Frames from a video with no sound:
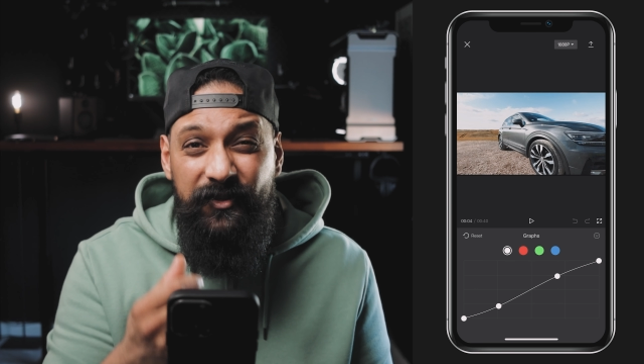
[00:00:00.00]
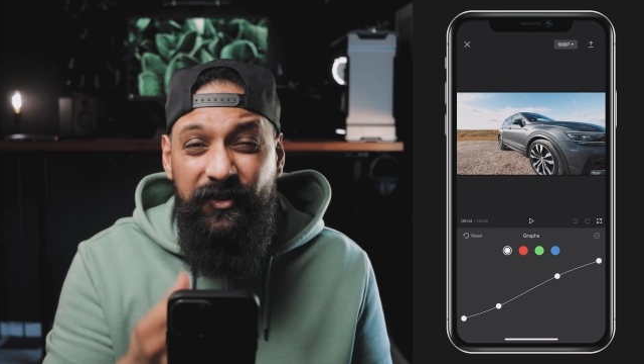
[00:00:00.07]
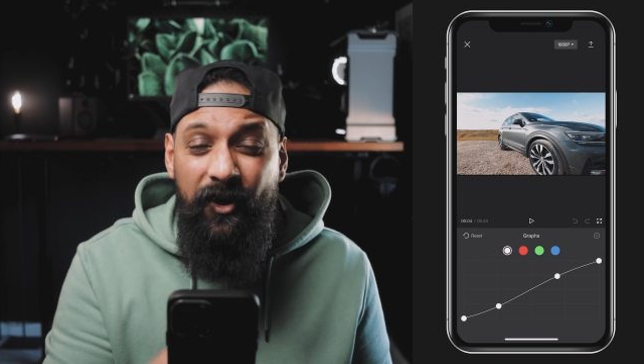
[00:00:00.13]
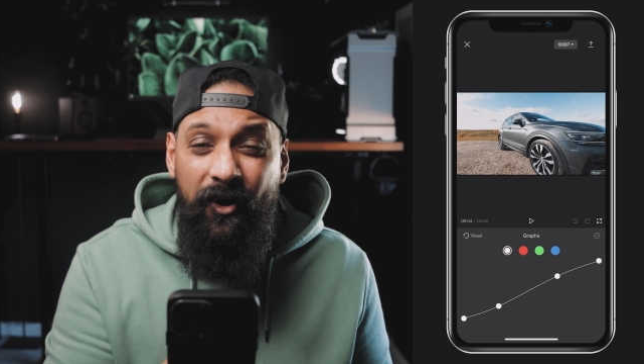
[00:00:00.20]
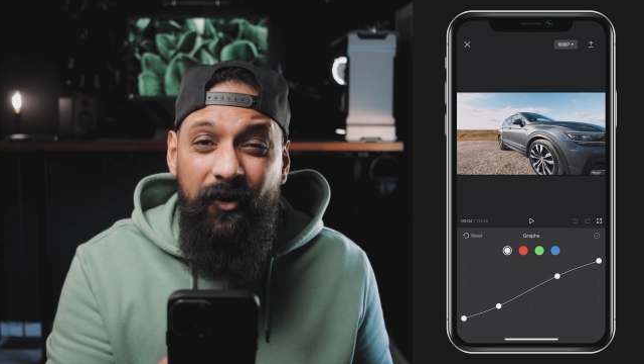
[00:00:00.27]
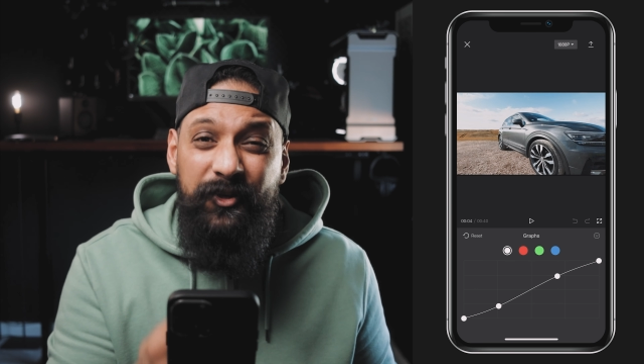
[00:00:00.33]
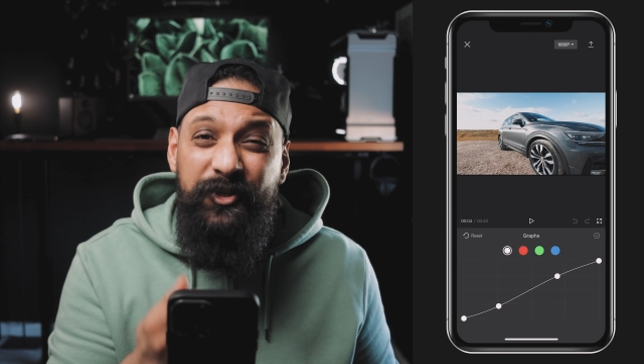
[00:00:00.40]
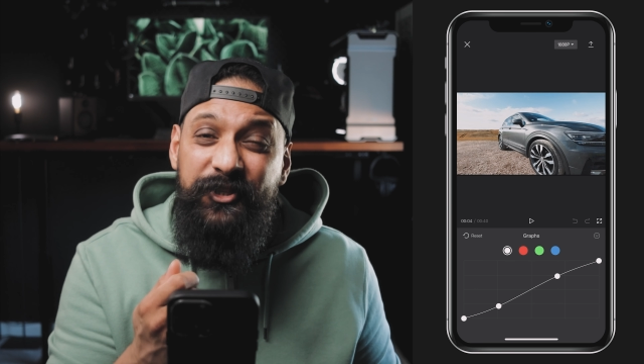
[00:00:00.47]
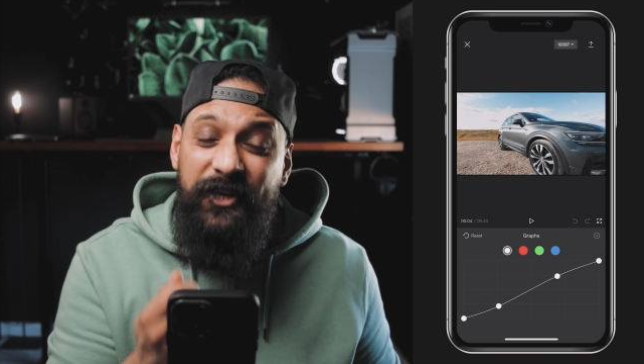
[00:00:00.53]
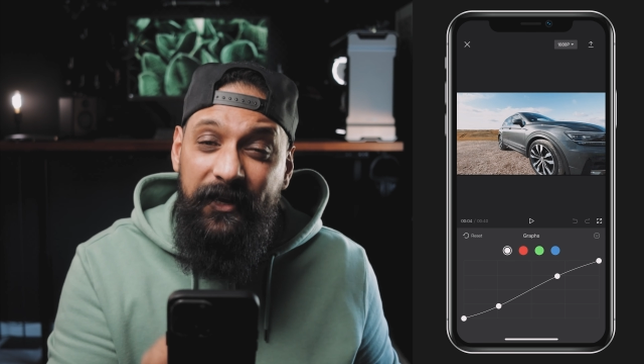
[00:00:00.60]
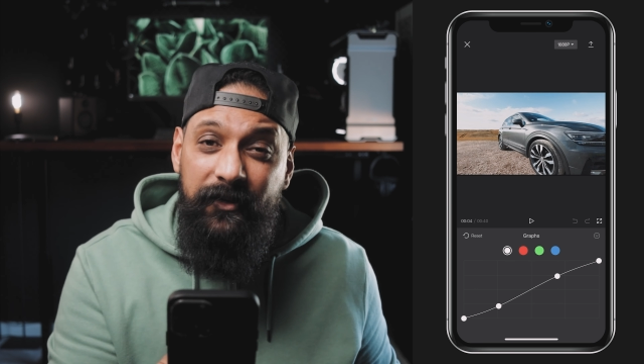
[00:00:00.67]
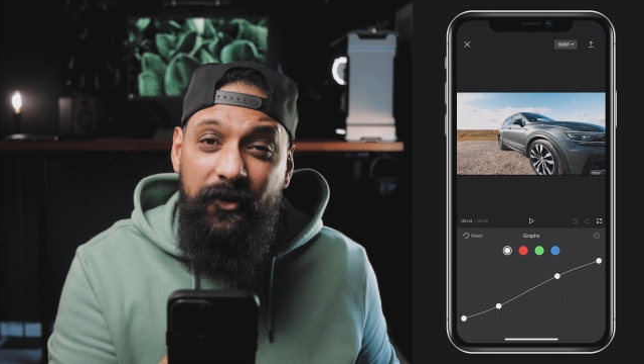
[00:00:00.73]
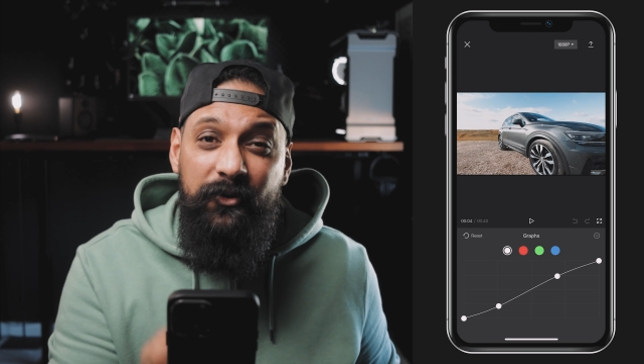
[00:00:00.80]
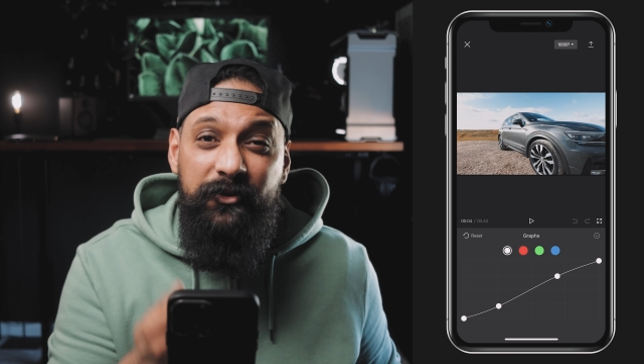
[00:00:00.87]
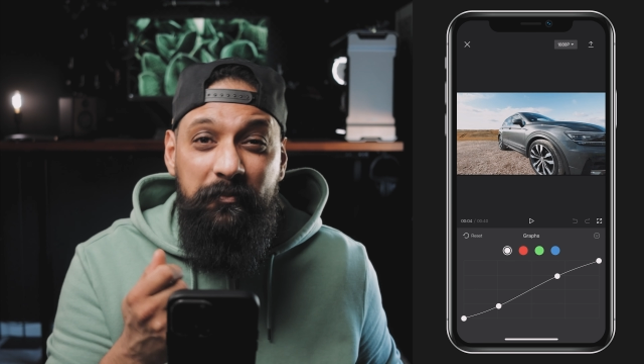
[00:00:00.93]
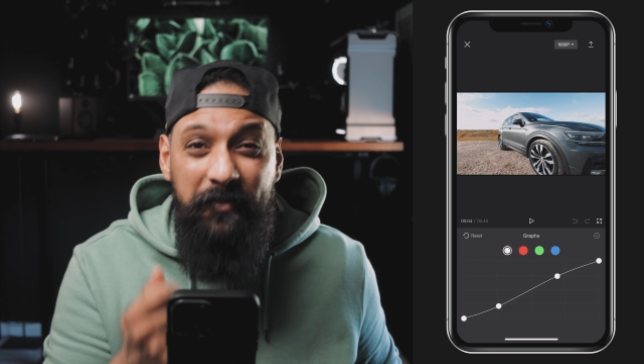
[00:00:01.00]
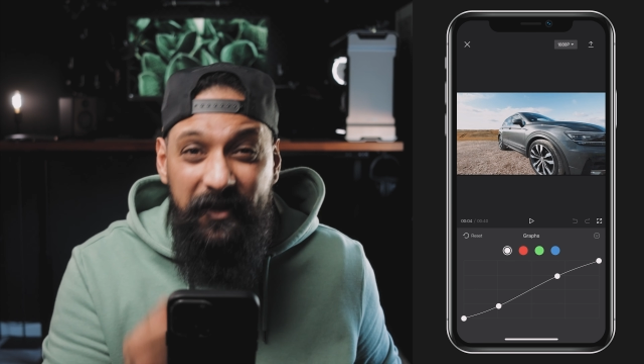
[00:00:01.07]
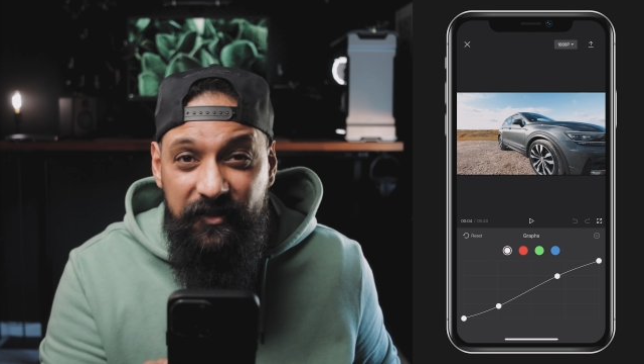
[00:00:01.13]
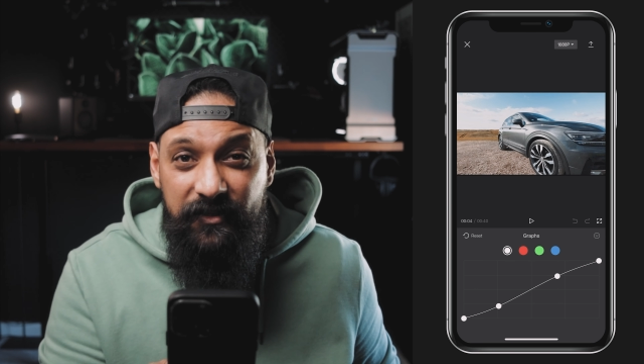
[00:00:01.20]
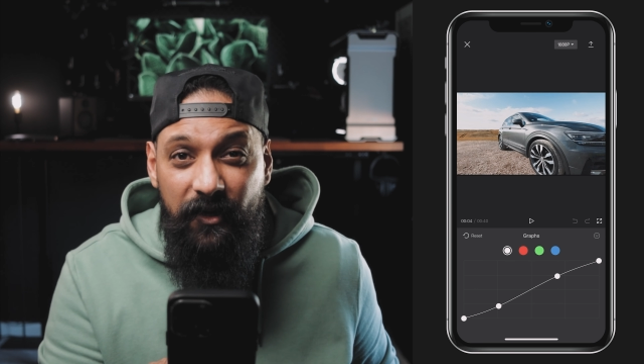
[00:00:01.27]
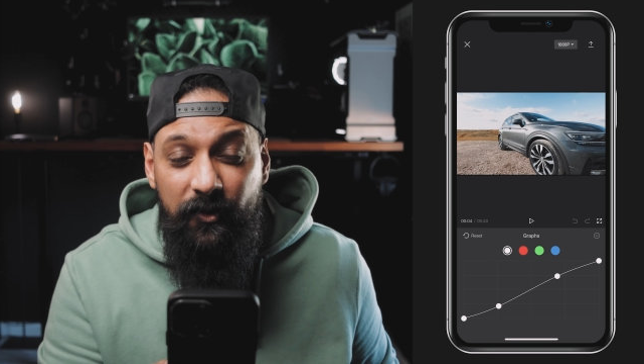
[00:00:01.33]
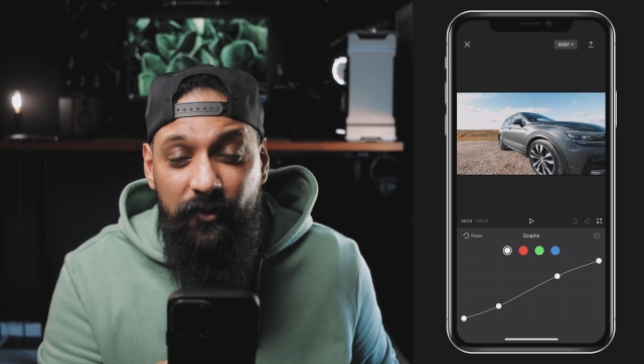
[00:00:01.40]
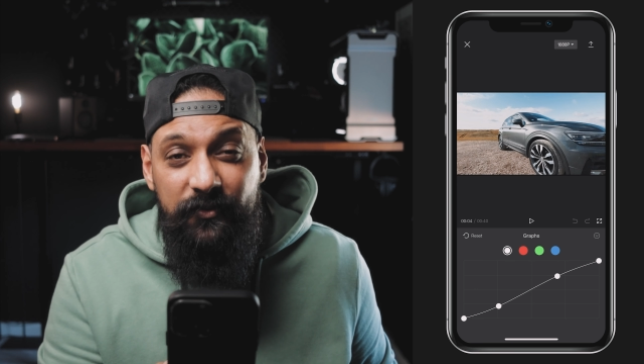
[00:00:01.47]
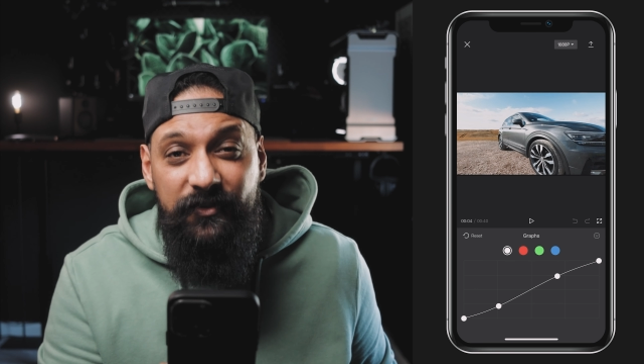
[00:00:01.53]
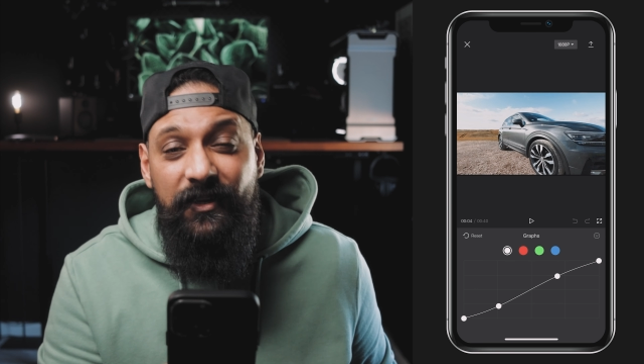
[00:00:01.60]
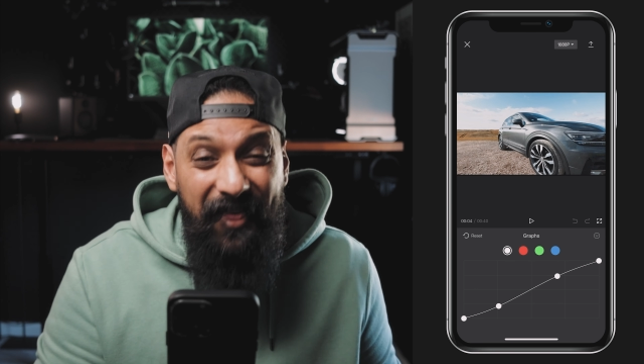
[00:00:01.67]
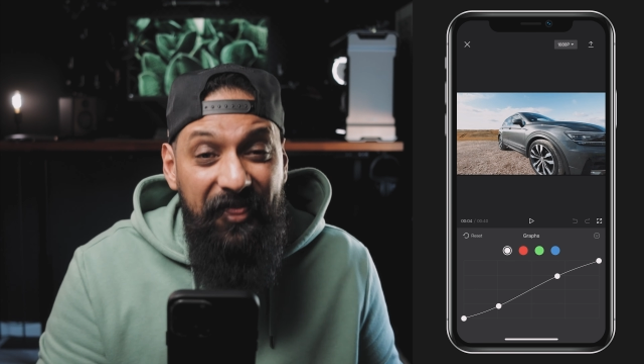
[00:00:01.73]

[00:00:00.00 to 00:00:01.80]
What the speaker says: dark shadows, midtones.